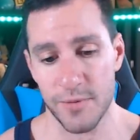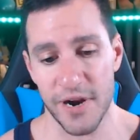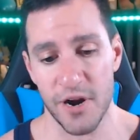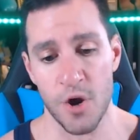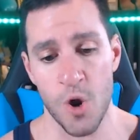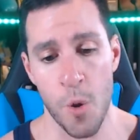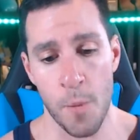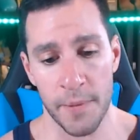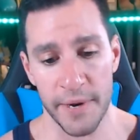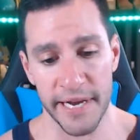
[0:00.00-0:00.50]
We
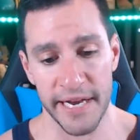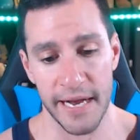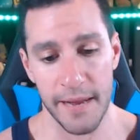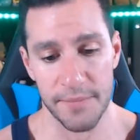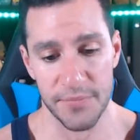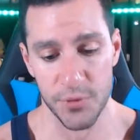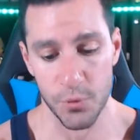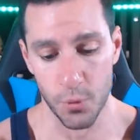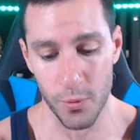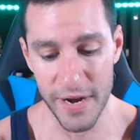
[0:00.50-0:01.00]
are opening
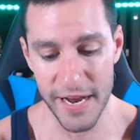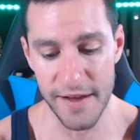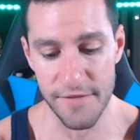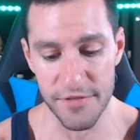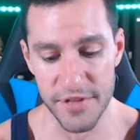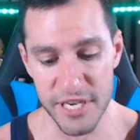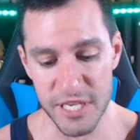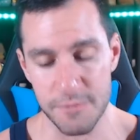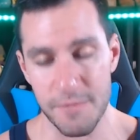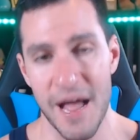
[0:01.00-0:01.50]
up three
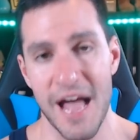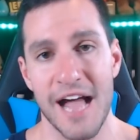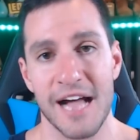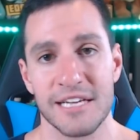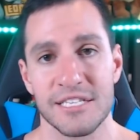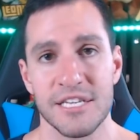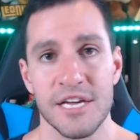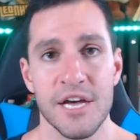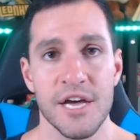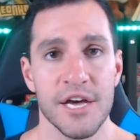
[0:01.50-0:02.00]
of these
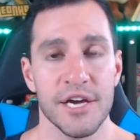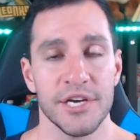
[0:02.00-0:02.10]
packs.